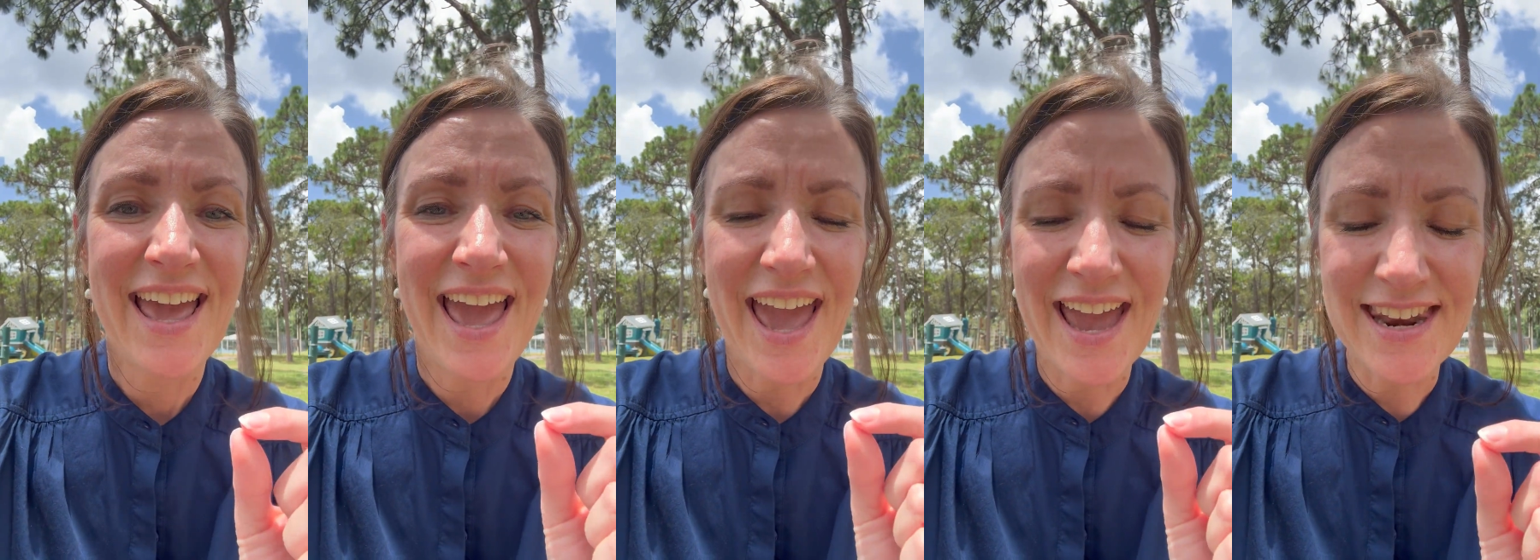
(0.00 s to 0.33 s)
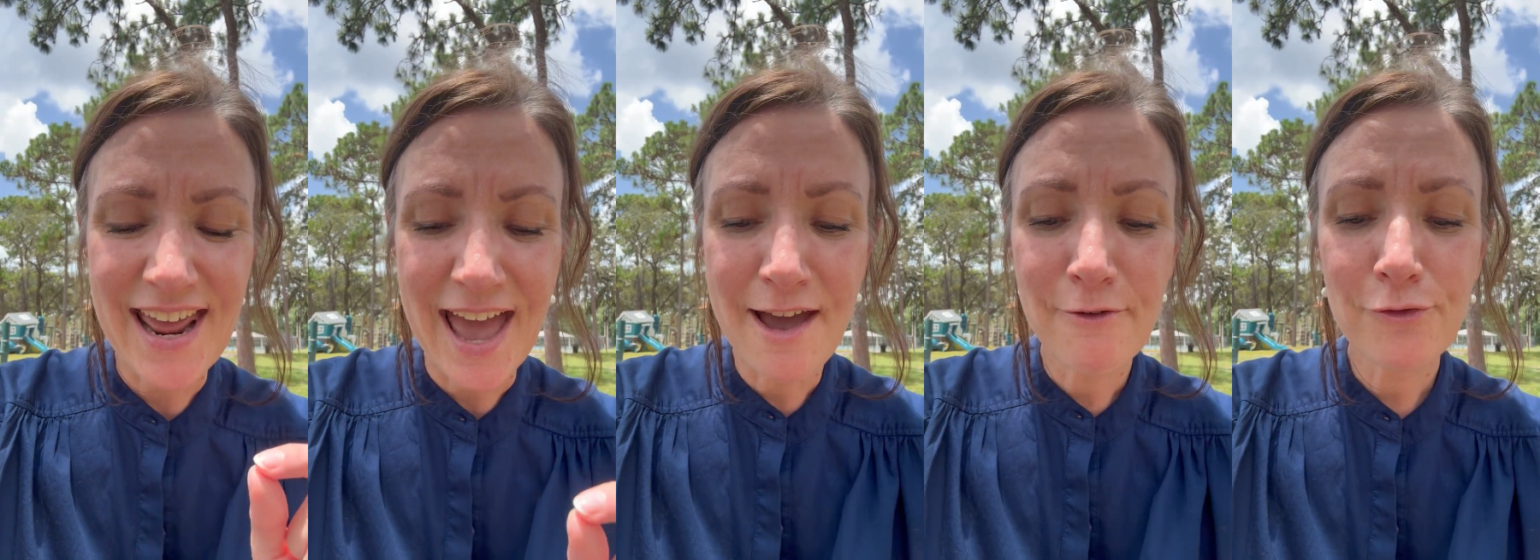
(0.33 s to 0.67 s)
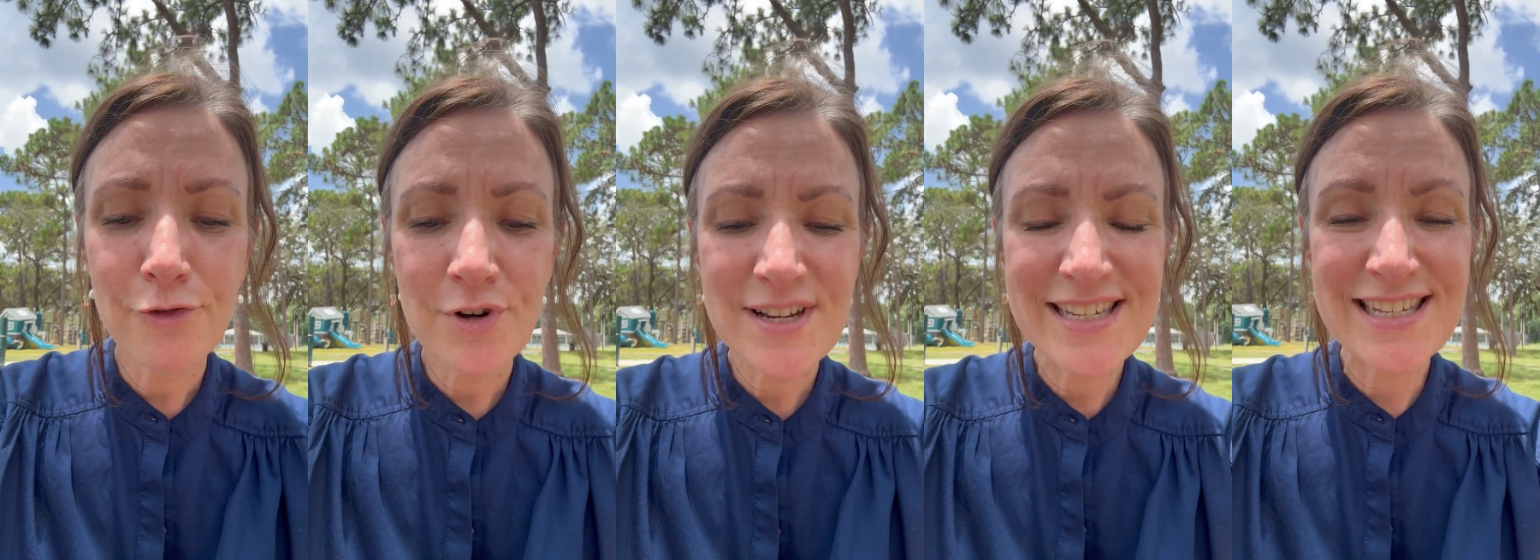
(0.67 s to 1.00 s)
And
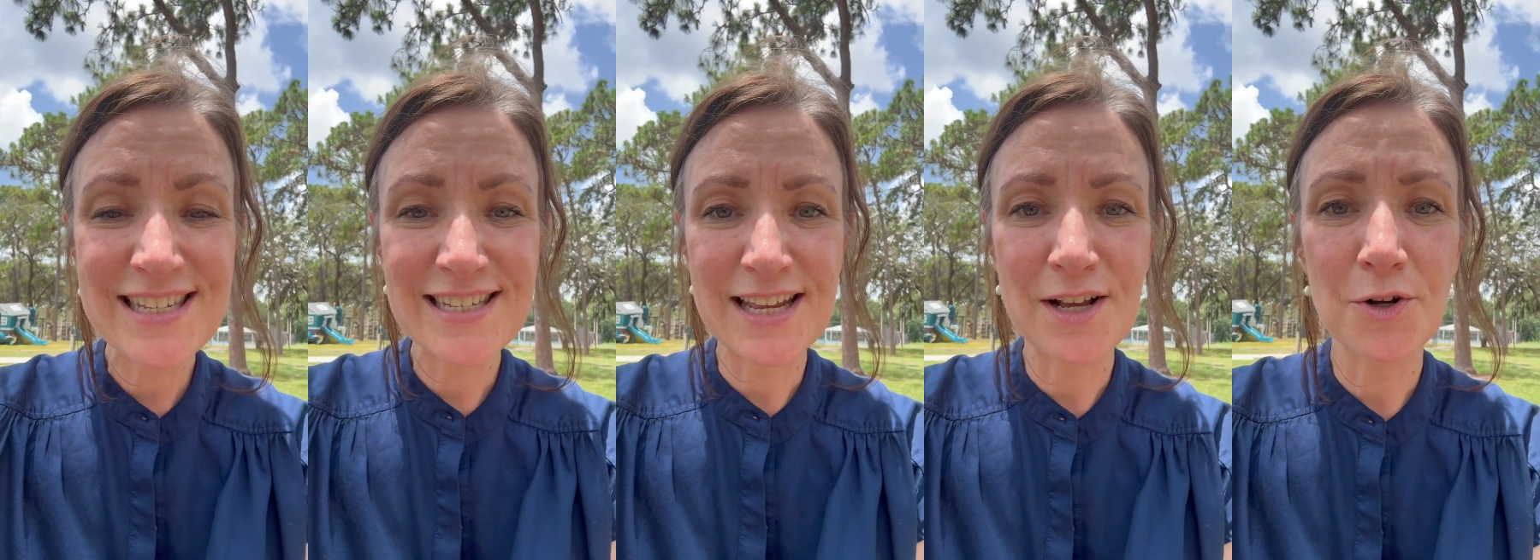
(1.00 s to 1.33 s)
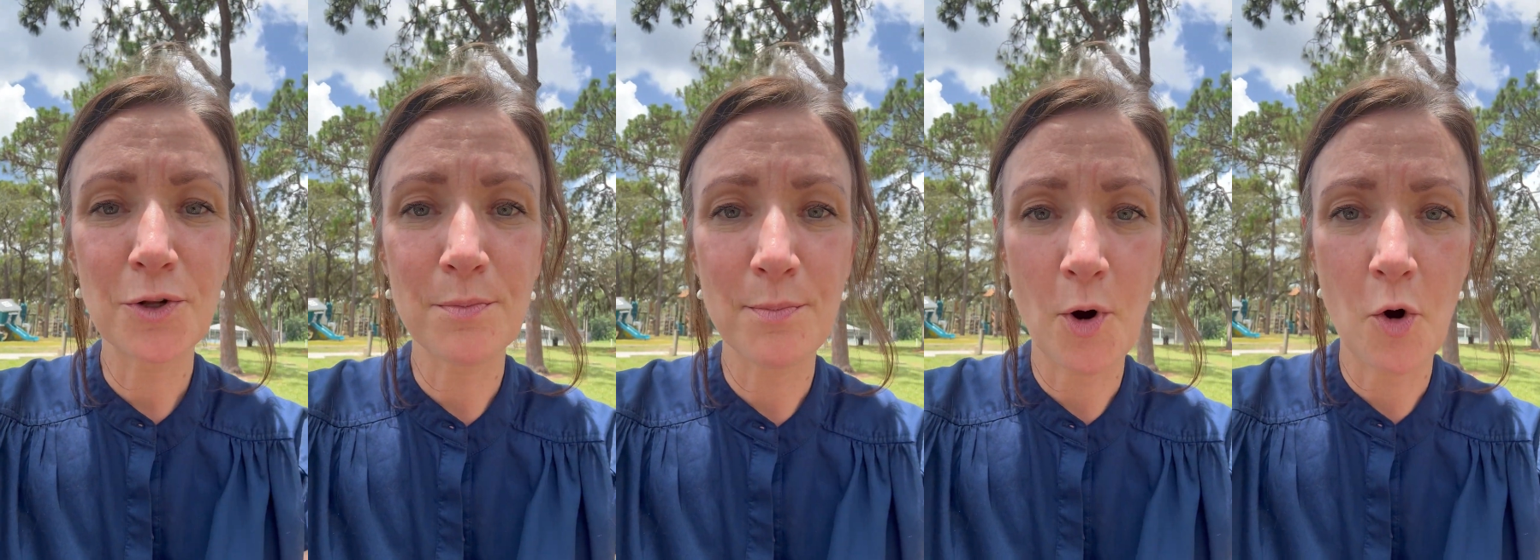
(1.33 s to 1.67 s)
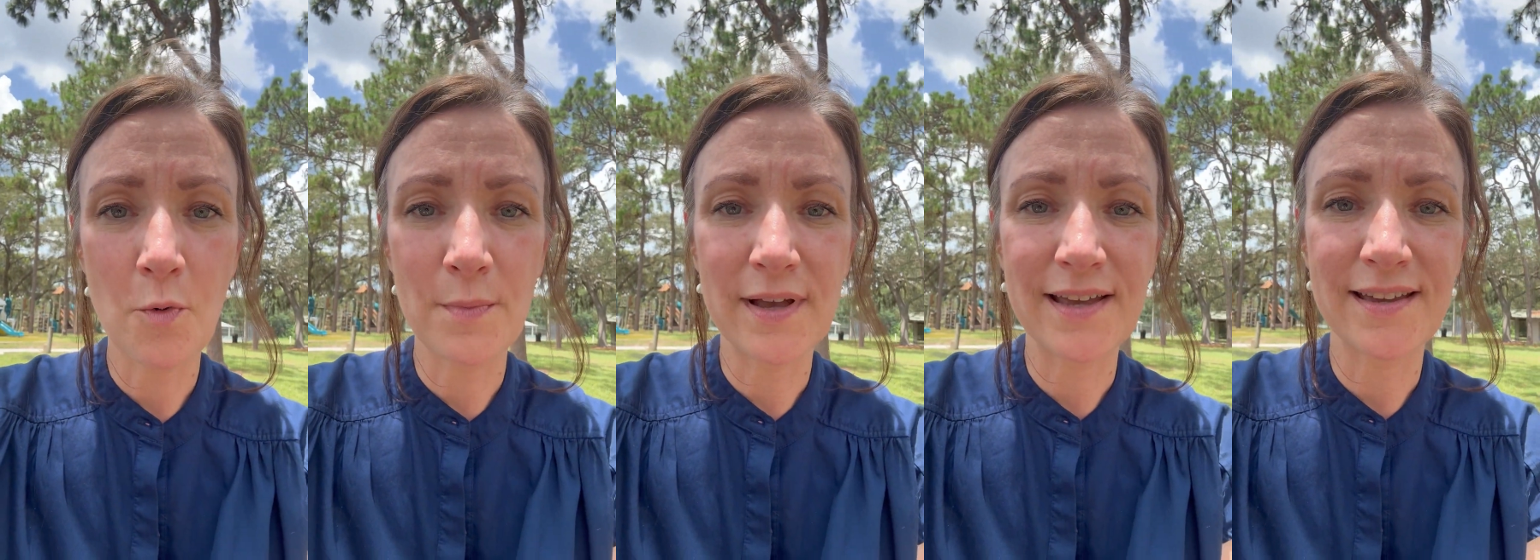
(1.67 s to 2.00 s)
every single
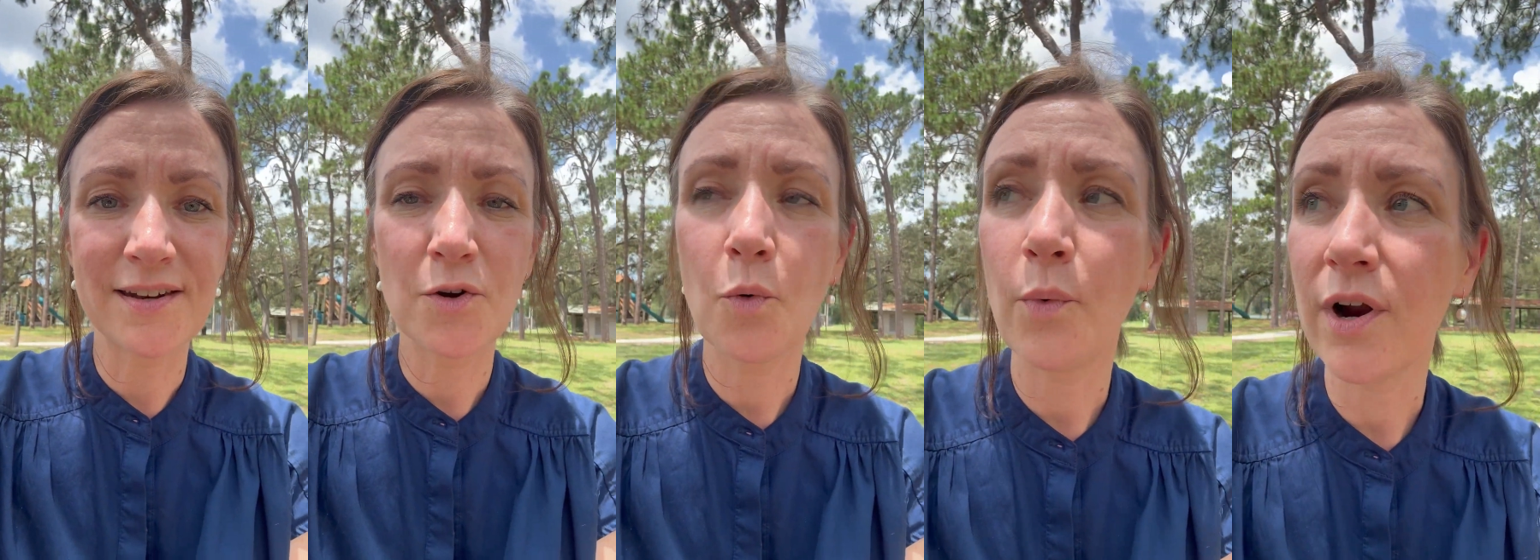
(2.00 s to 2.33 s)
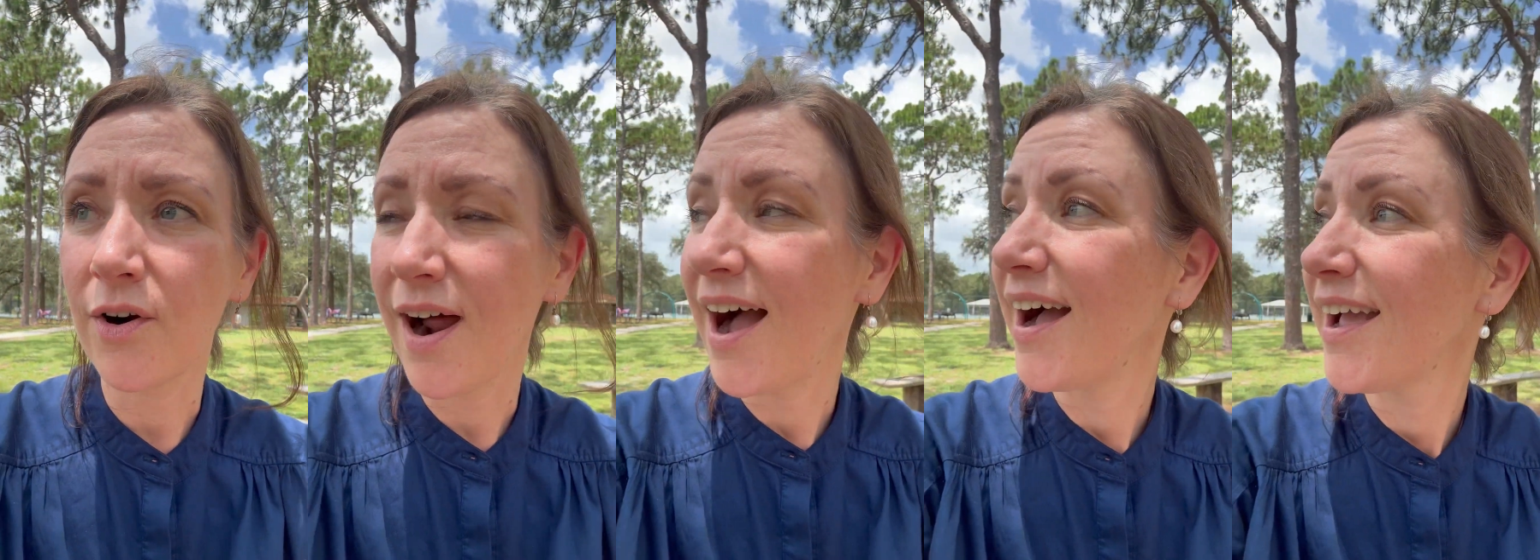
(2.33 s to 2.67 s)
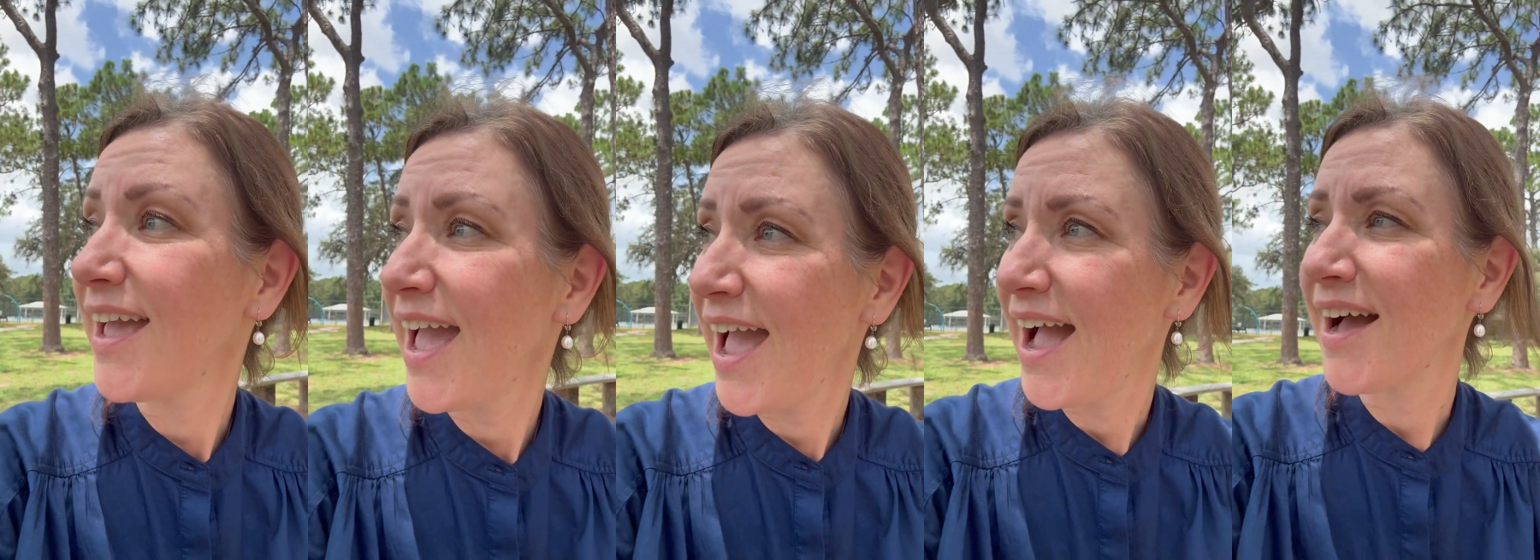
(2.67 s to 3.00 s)
moment where I
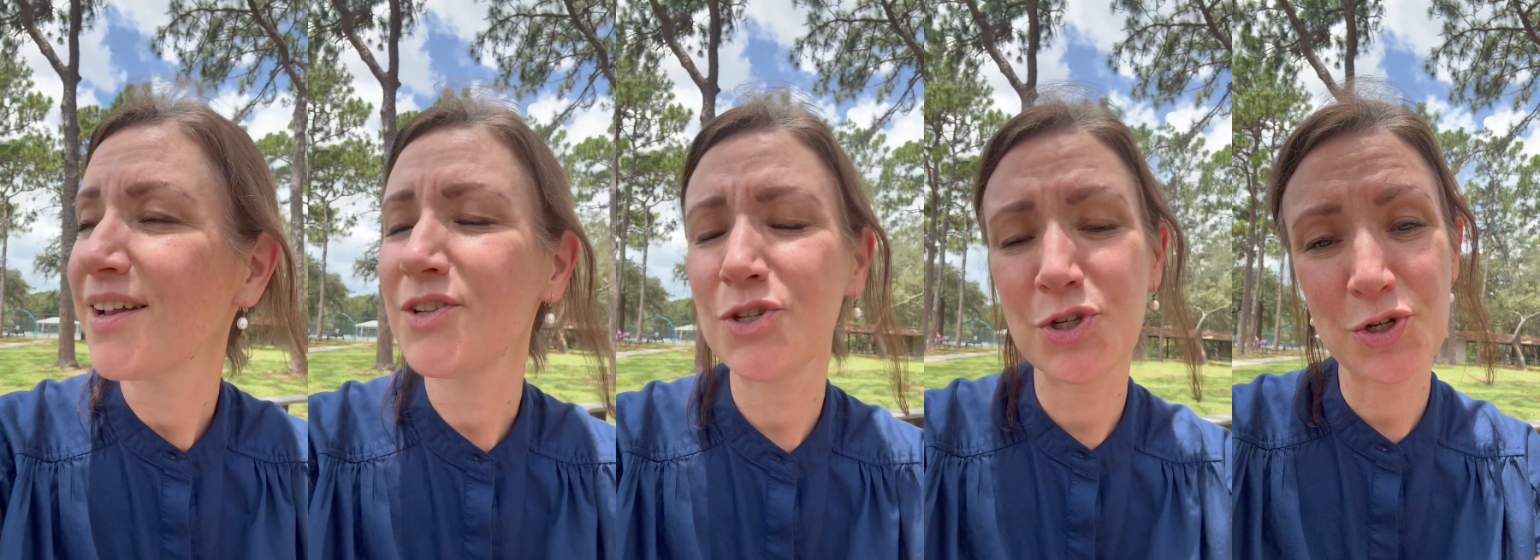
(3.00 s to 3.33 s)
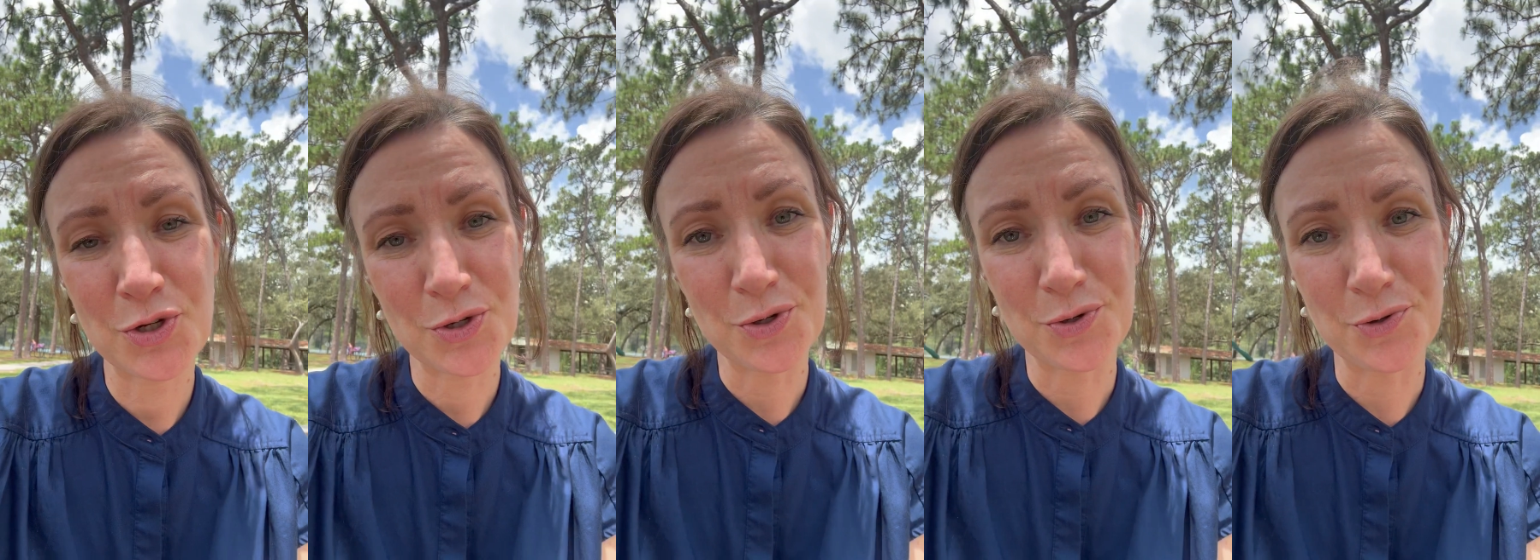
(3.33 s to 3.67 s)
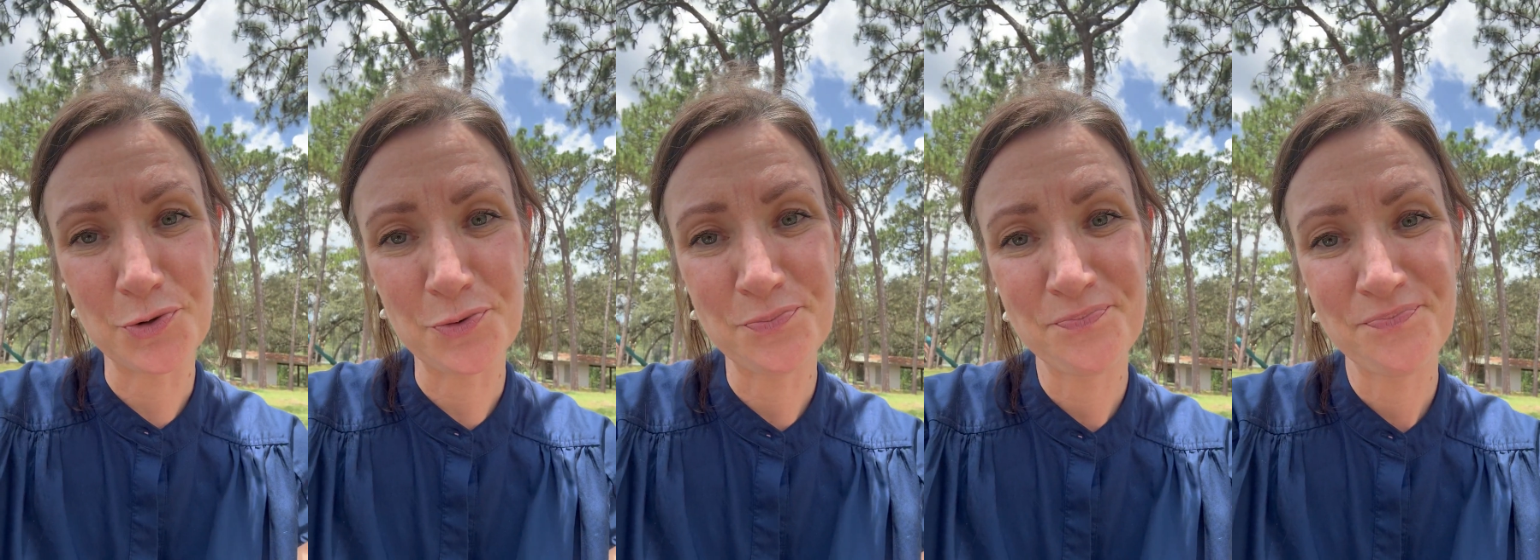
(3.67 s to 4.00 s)
had
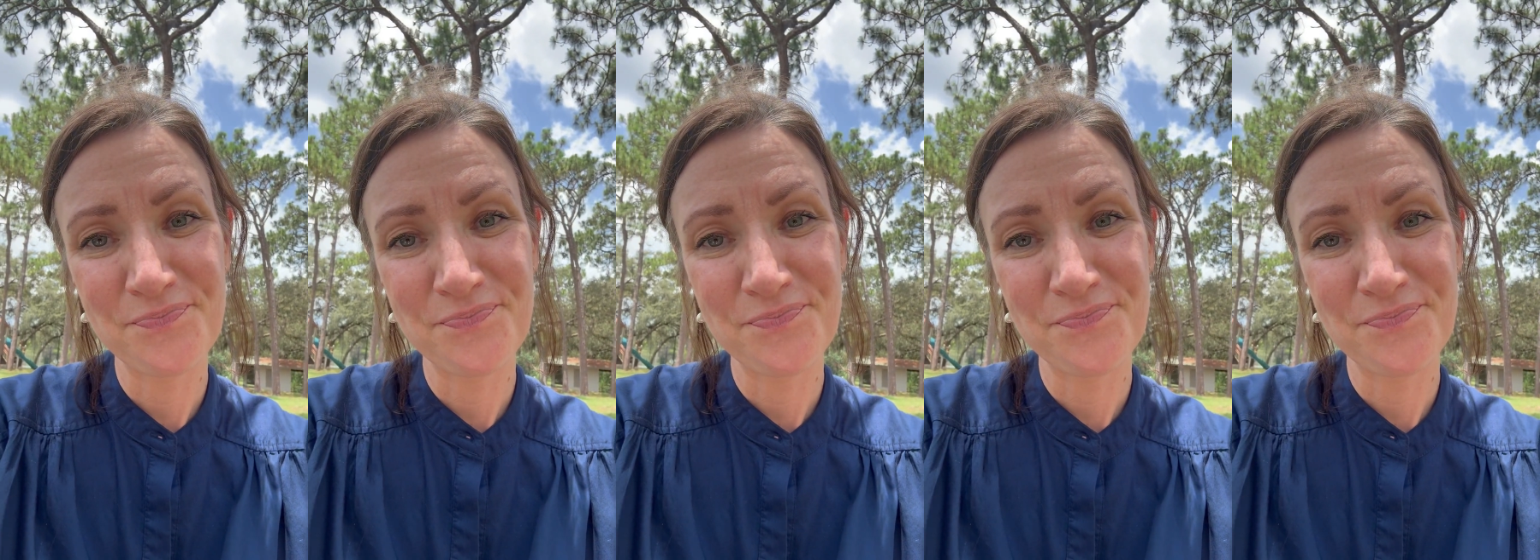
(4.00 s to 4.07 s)
to